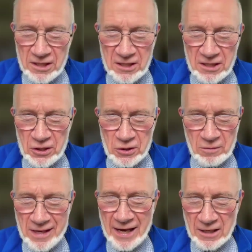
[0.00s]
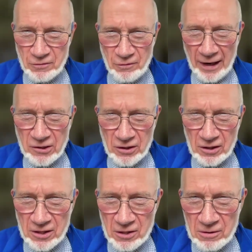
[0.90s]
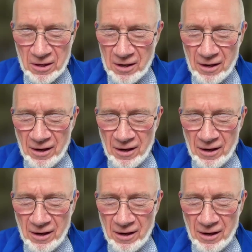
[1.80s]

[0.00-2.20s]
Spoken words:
teachers with the X factor. You